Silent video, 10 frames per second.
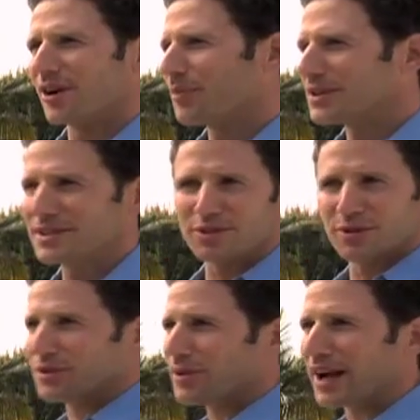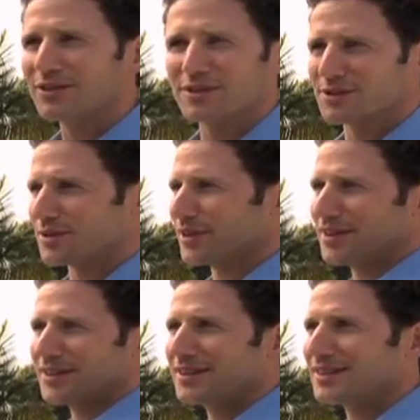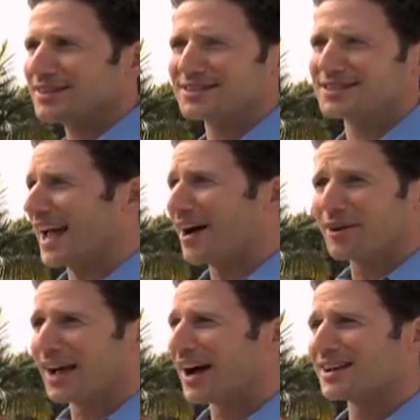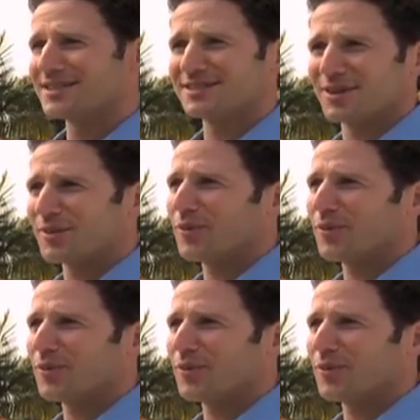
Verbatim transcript: in our business or directors or sound guys,